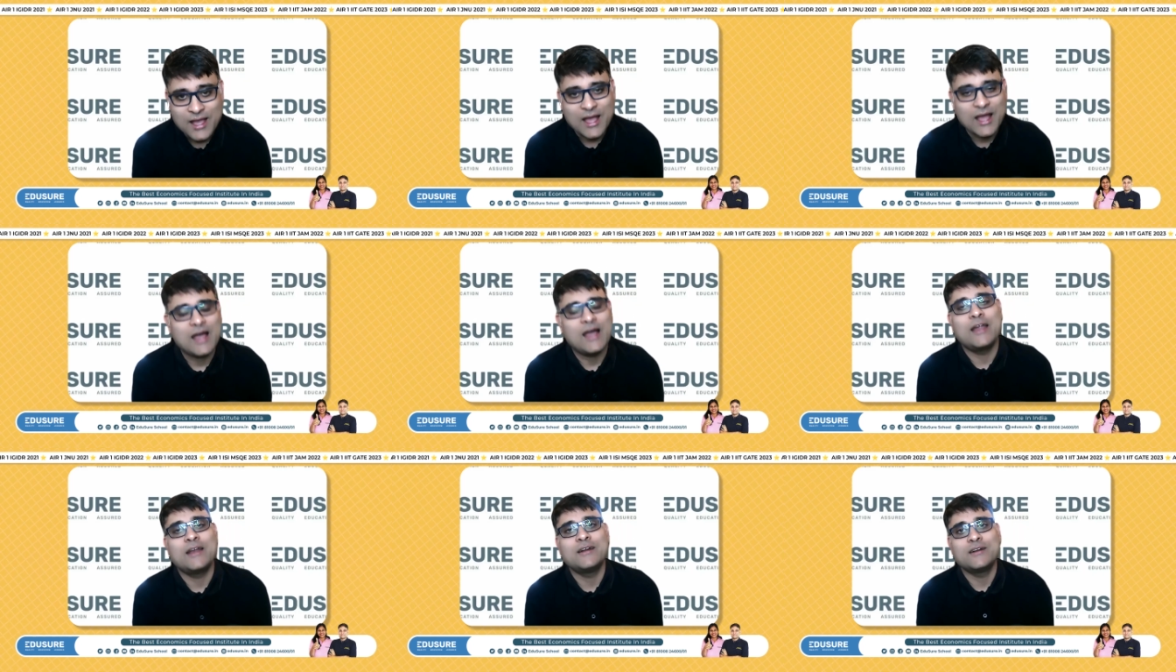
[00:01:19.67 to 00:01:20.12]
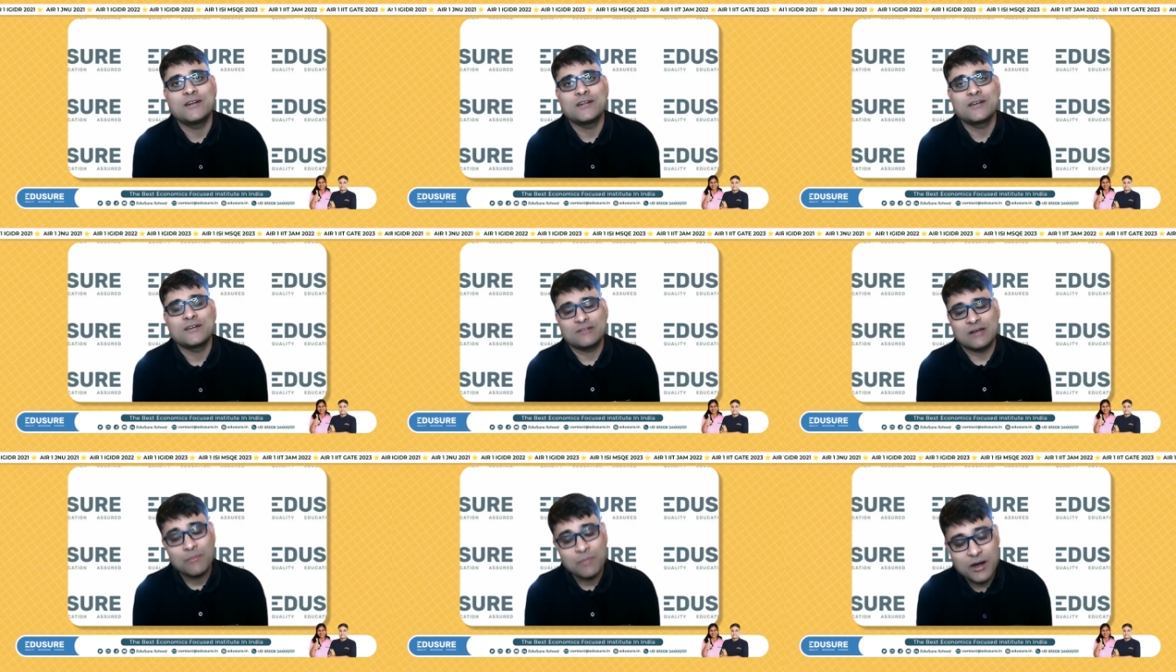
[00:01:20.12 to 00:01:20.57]
and
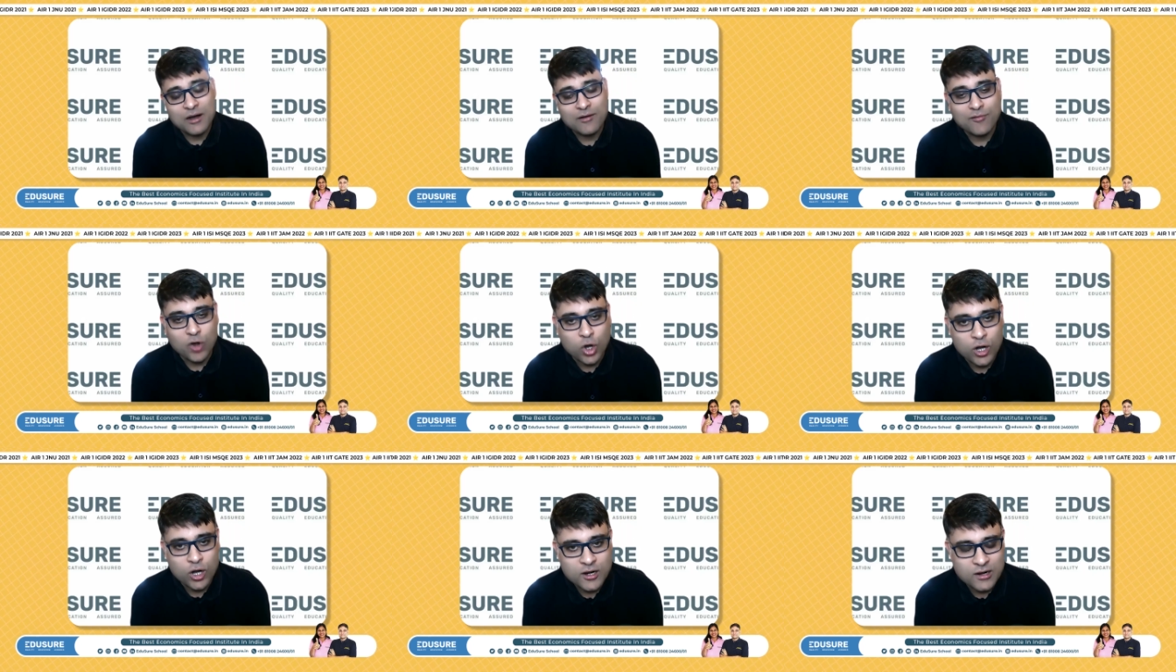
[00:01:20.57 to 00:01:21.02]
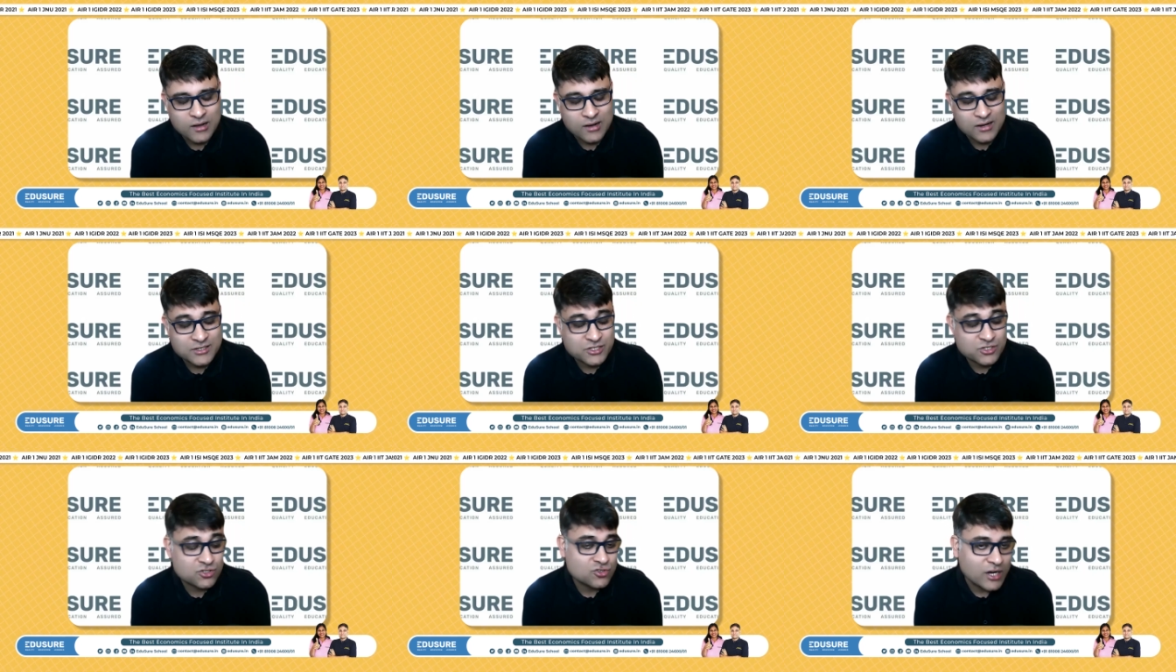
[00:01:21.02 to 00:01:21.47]
above all,
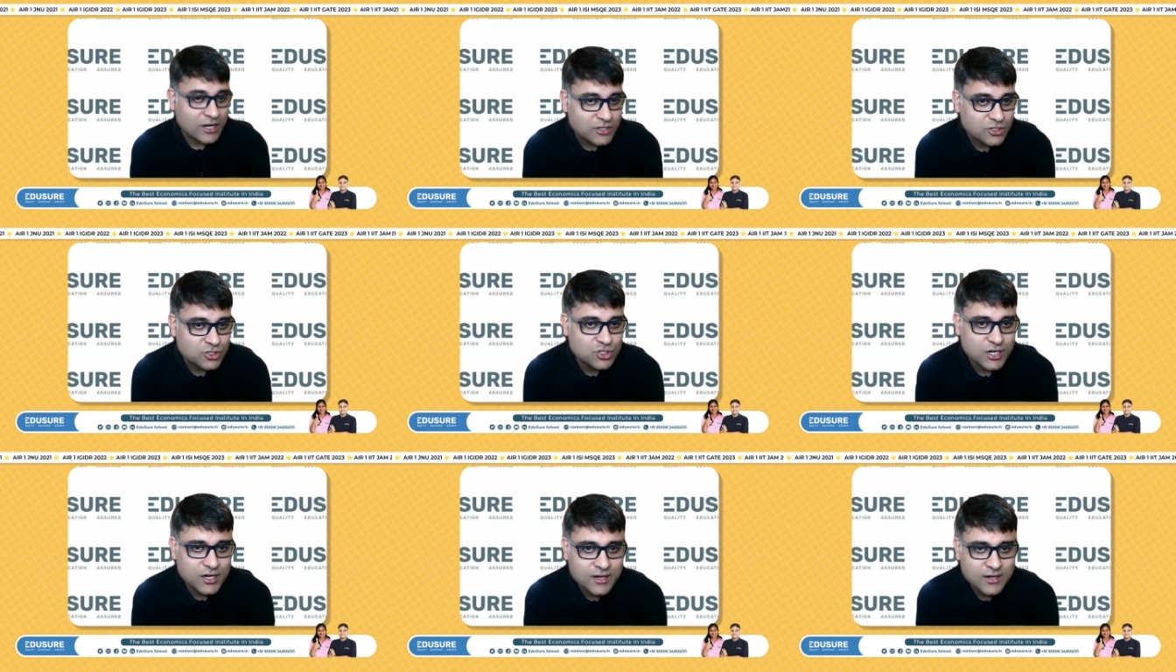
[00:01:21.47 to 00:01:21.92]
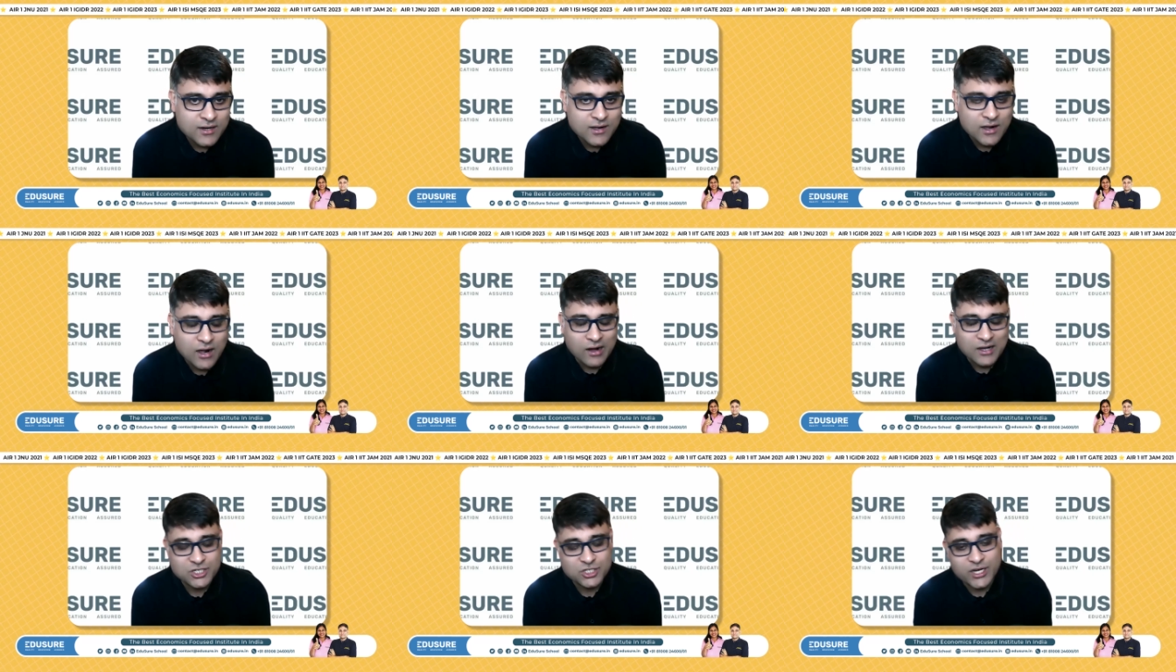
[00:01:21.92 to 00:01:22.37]
a structured
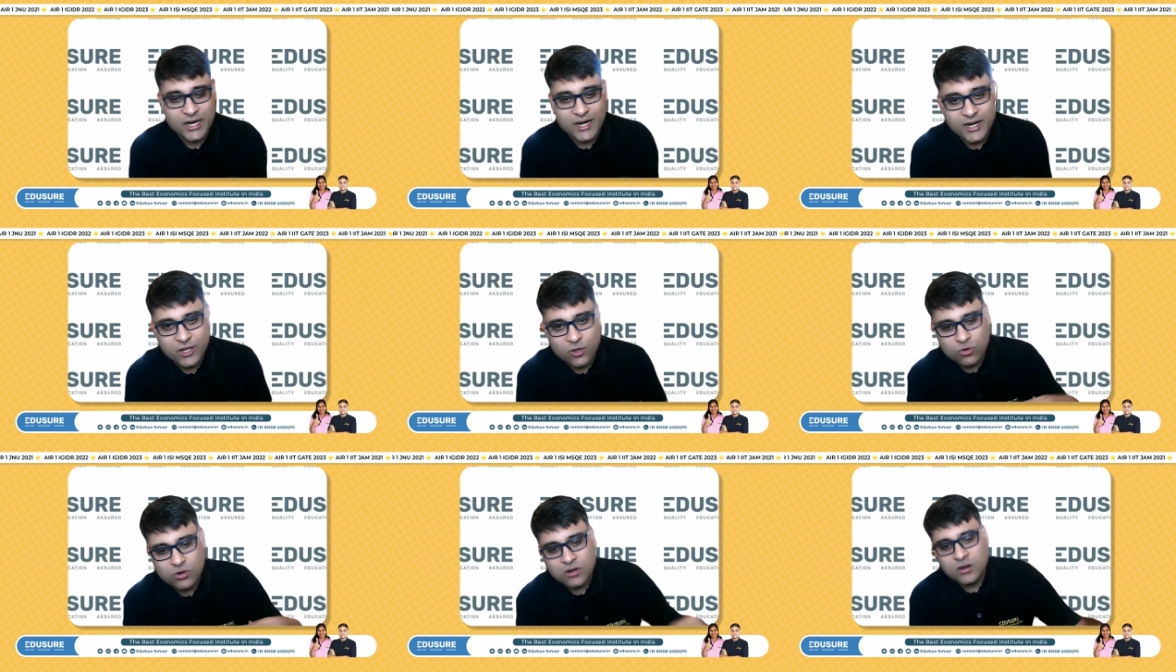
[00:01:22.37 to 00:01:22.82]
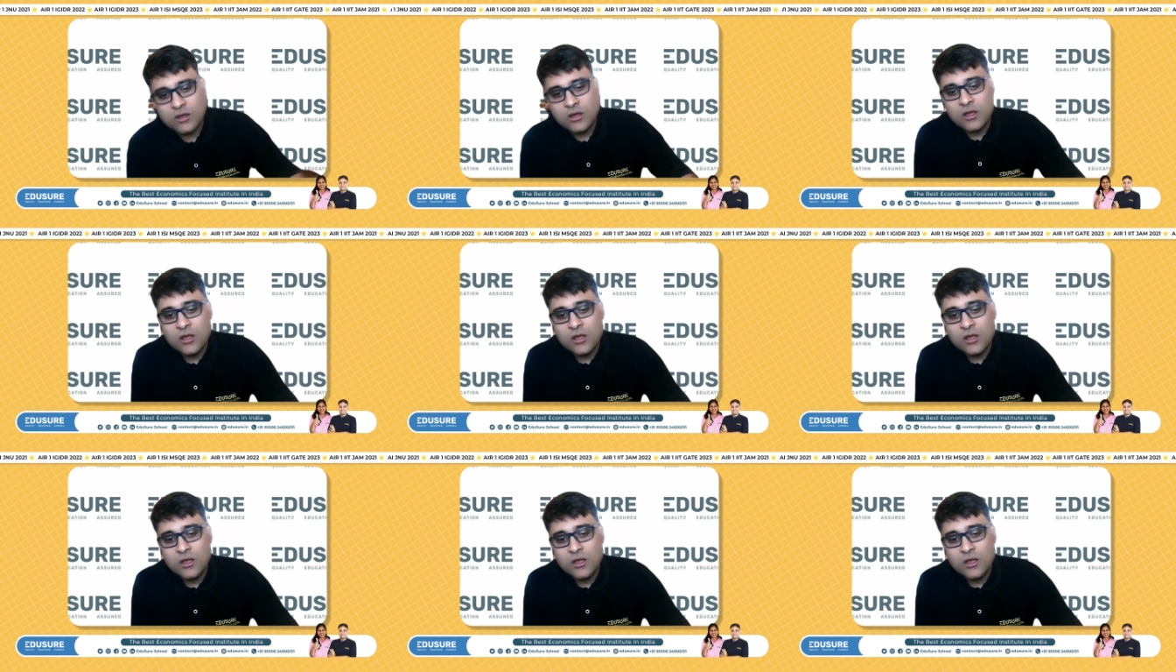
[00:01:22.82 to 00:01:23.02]
uh, schedule